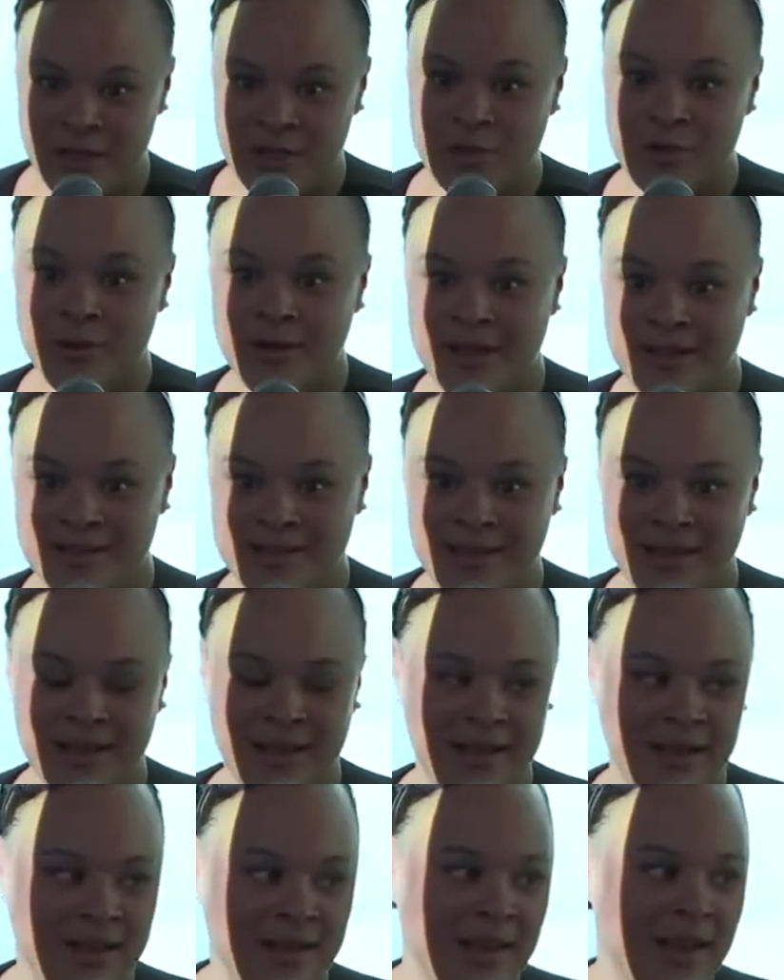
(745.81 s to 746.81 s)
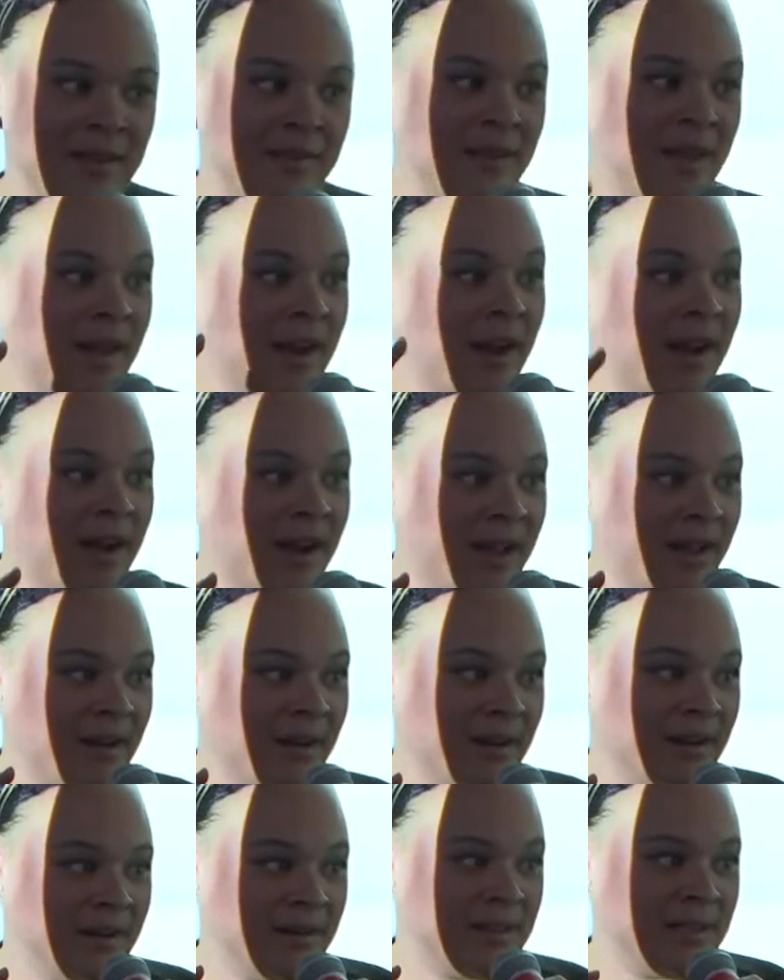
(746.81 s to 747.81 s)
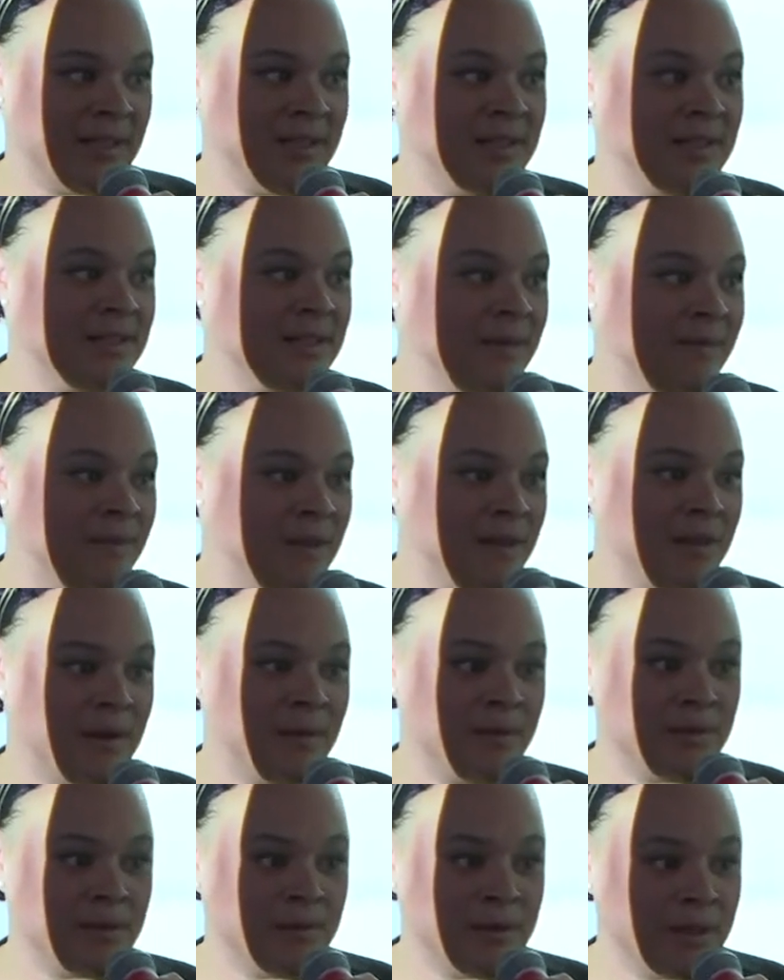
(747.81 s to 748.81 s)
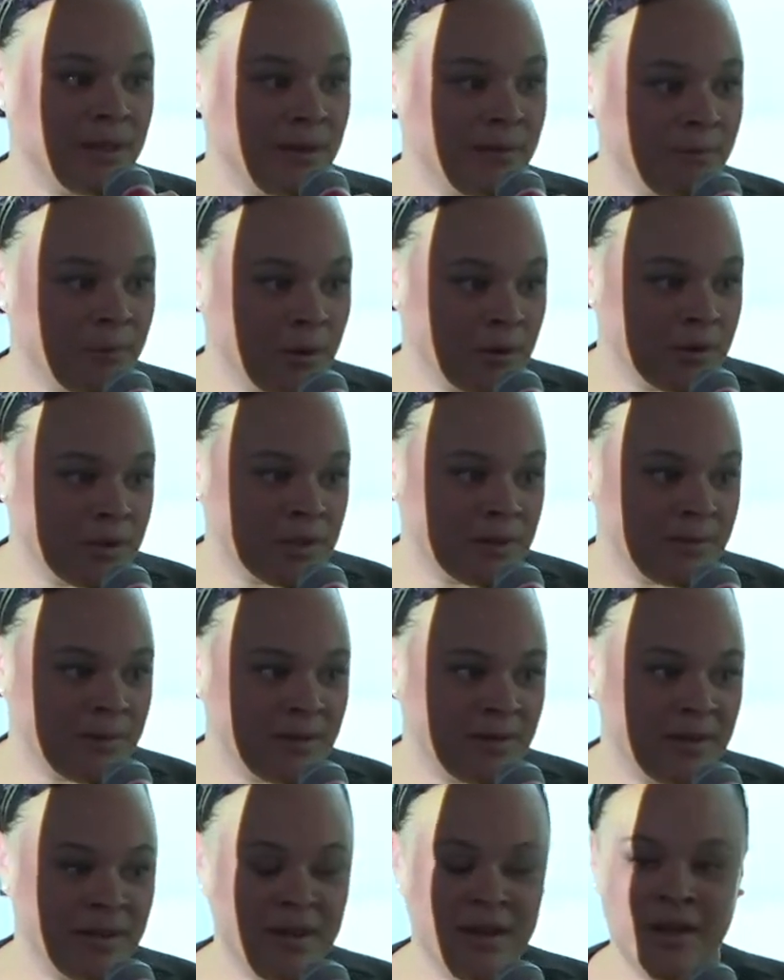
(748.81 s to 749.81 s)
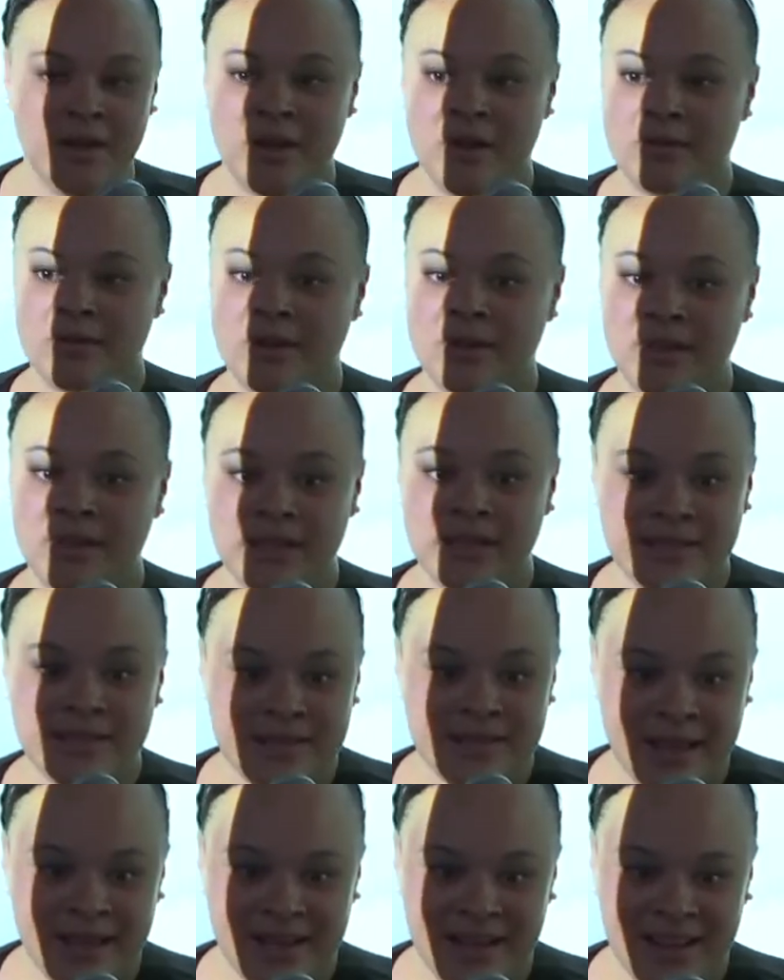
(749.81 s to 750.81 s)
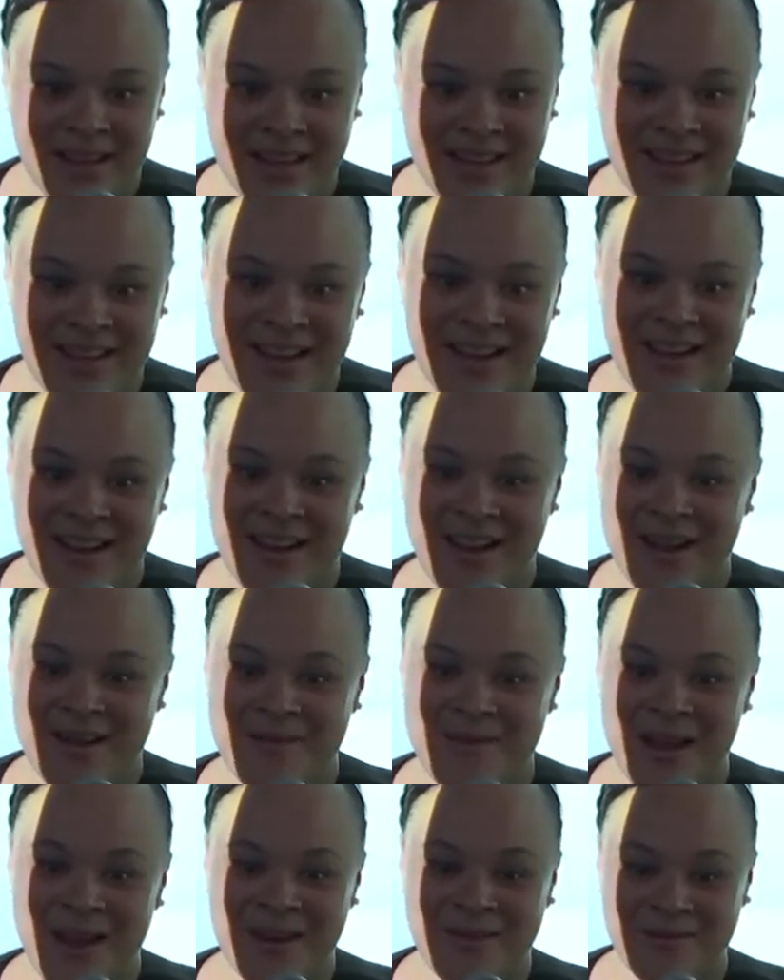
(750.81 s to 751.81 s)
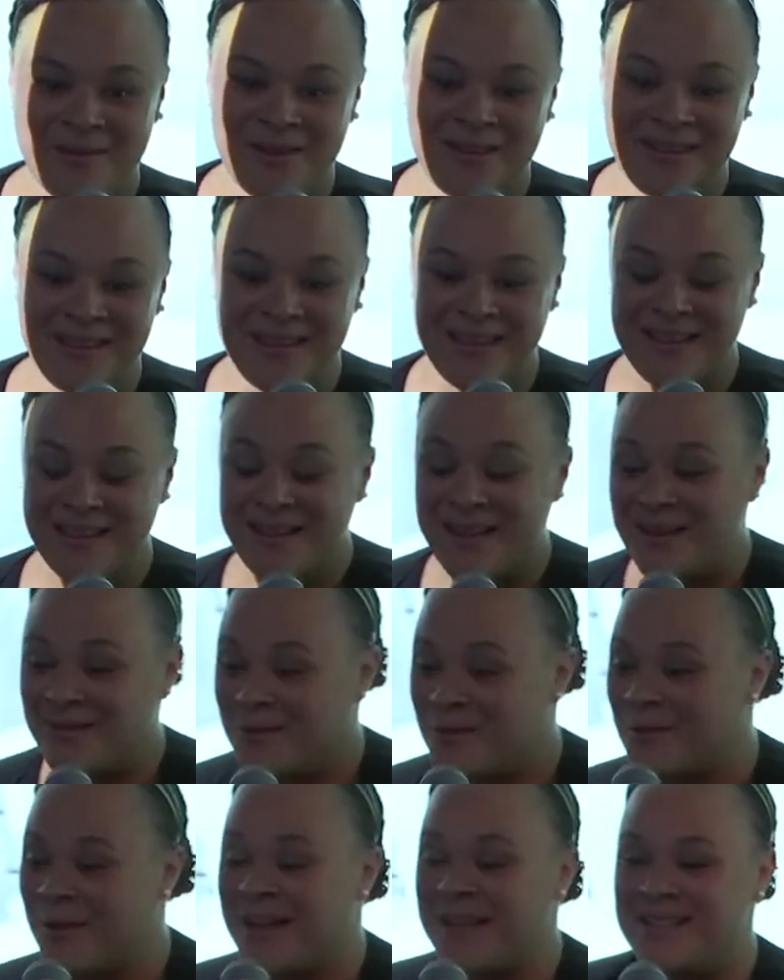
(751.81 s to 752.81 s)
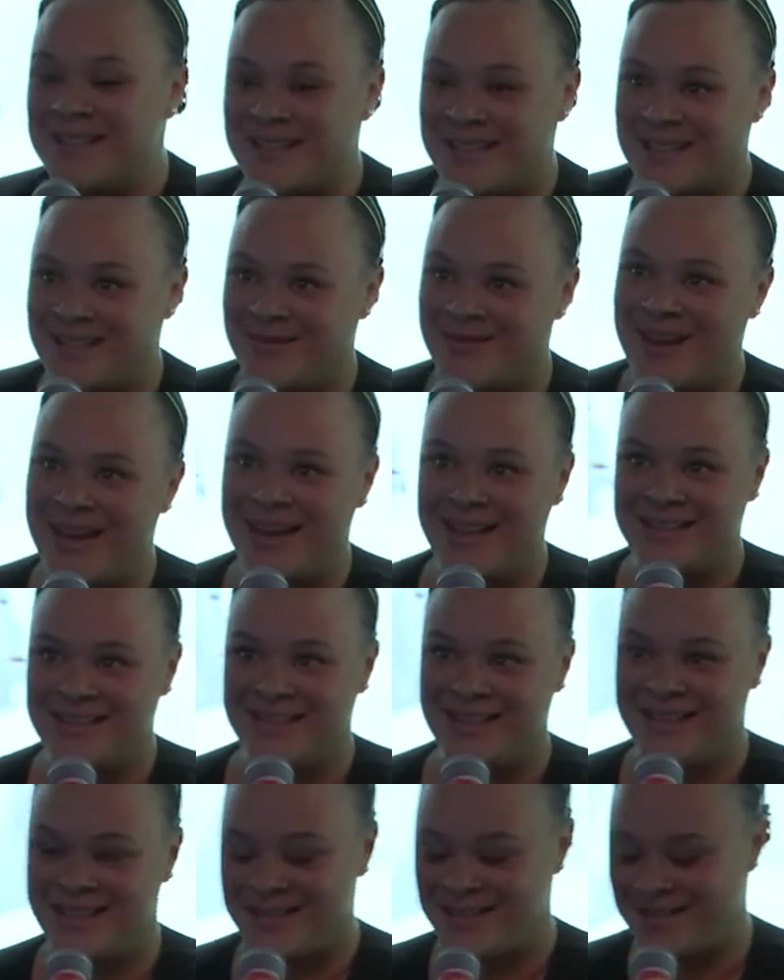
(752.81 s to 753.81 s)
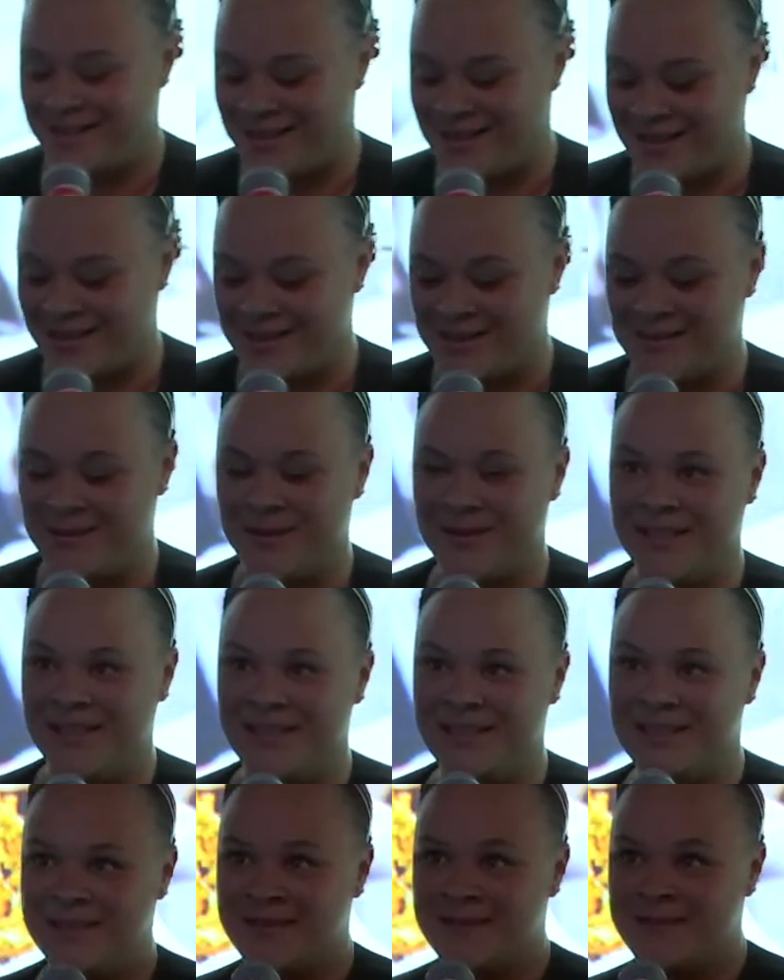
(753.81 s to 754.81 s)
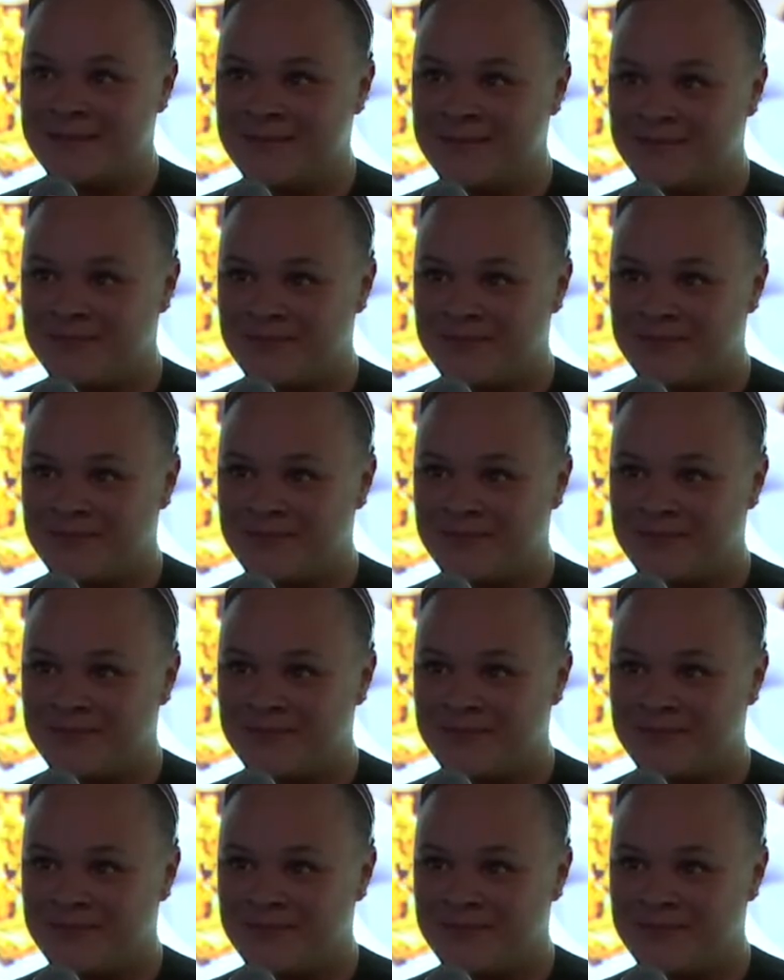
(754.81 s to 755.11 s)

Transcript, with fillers: translating again that high art into something that was really approachable, really exciting, um, and really kind of granting them access to that experience.